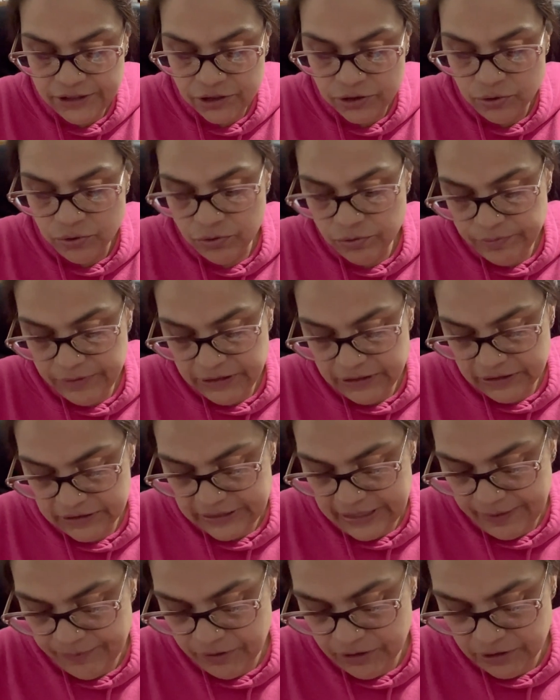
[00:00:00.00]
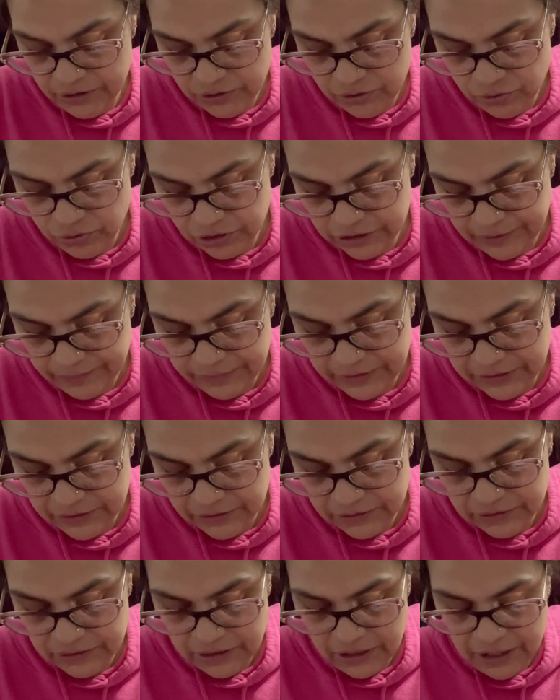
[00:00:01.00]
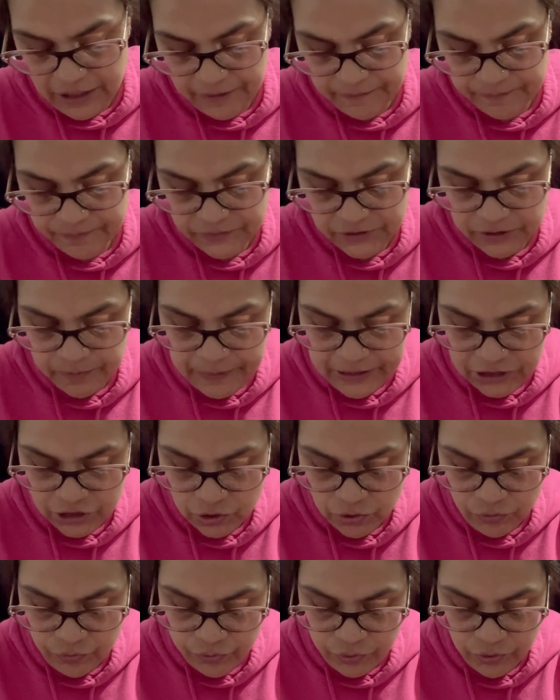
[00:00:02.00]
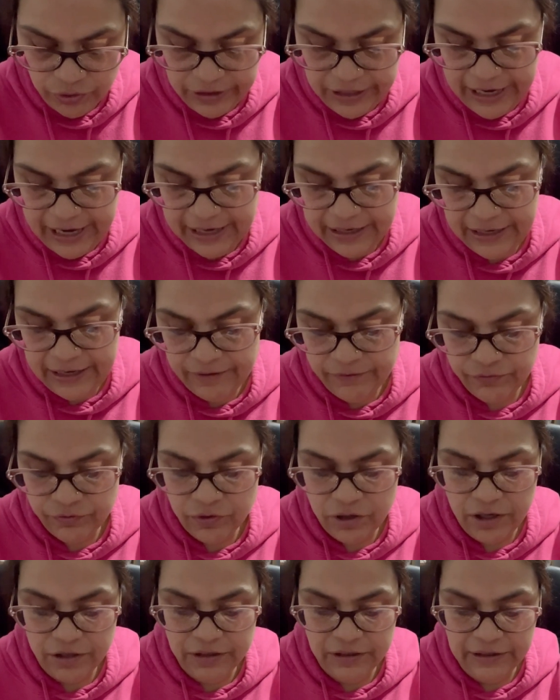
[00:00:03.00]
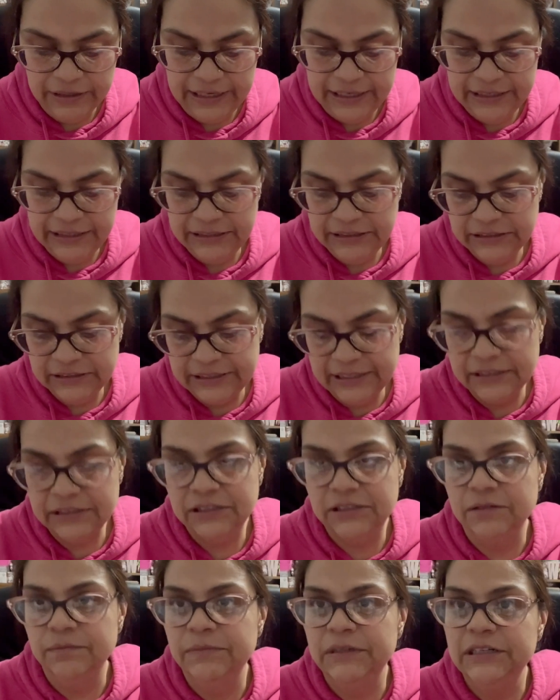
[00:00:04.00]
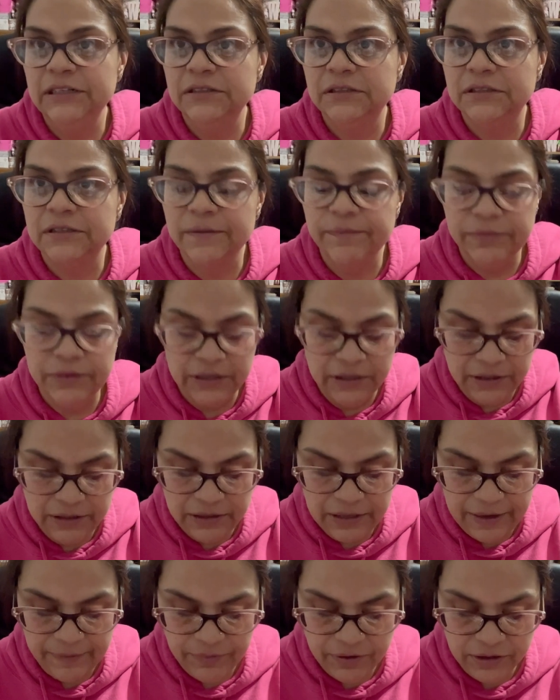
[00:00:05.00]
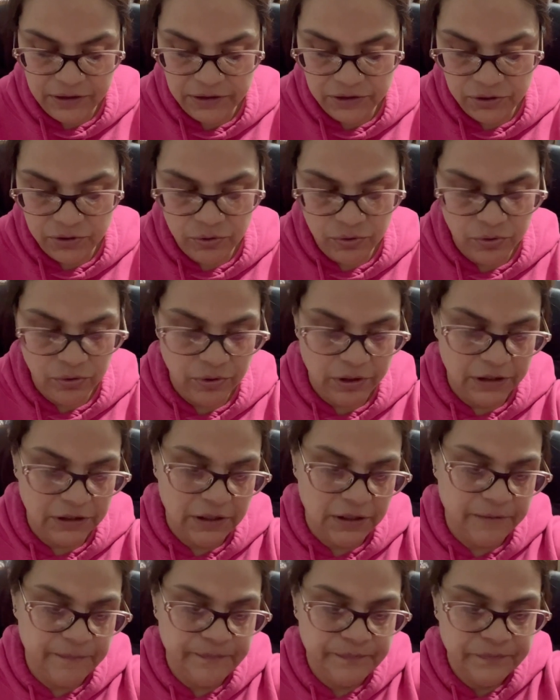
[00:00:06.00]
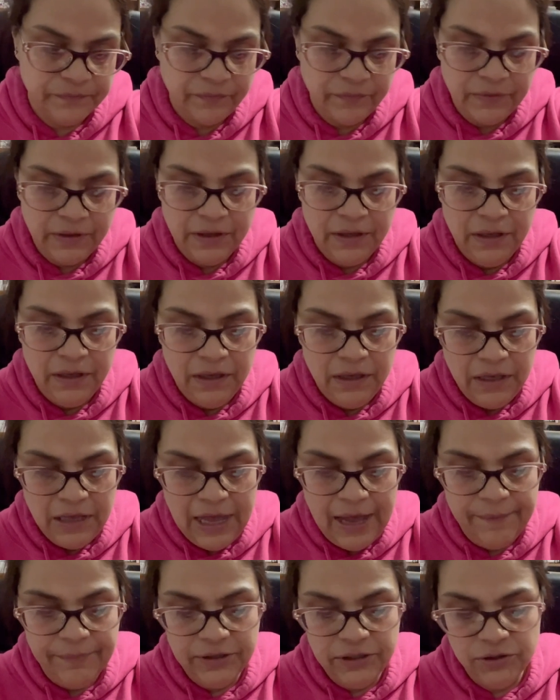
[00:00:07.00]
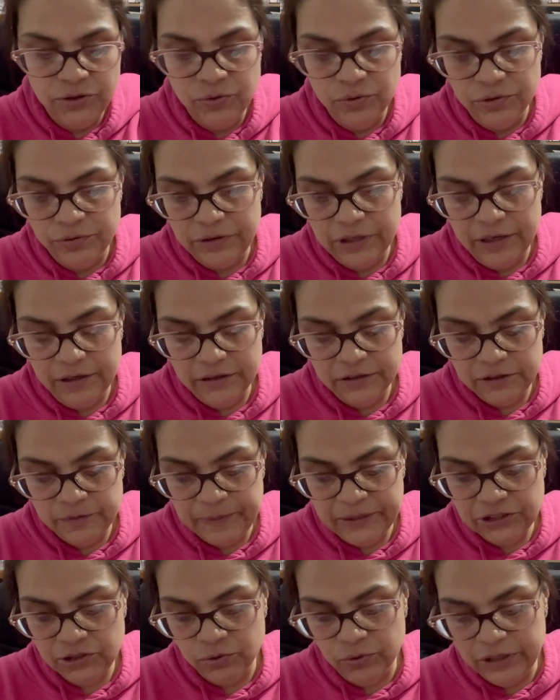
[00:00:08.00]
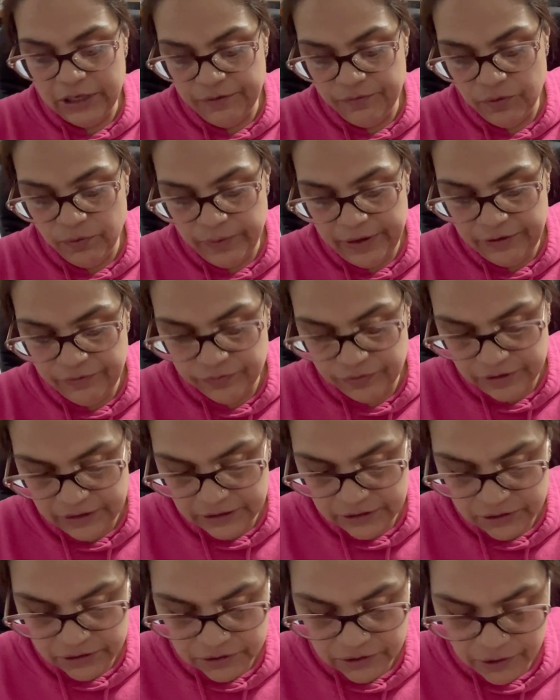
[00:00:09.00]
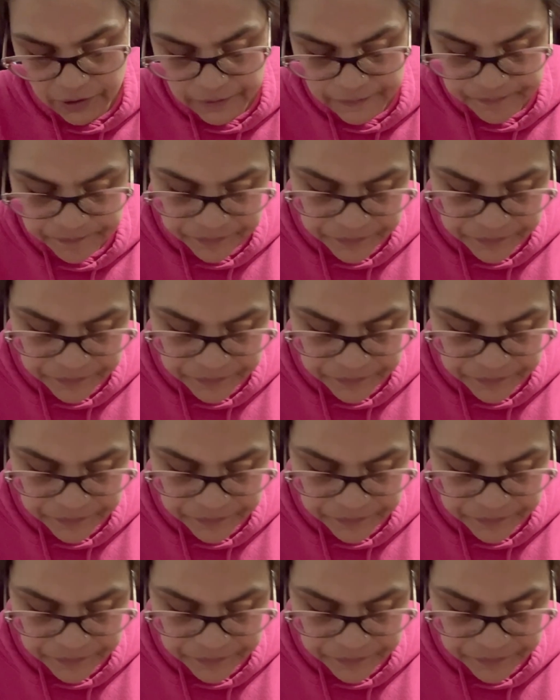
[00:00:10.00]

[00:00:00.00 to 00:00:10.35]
tuned, because I'm gonna do something special for that, and for all the ladies that submitted something, I'm gonna do a special giveaway for this. So